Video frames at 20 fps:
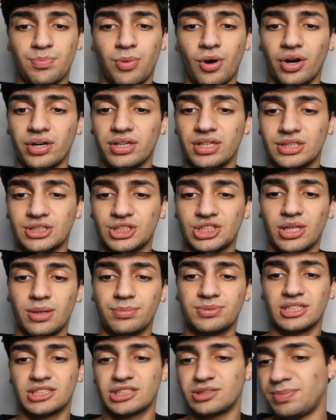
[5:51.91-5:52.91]

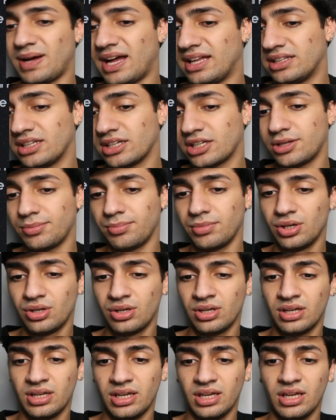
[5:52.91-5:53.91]
partnerships expanding
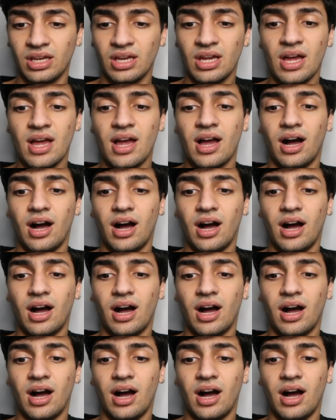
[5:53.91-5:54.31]
community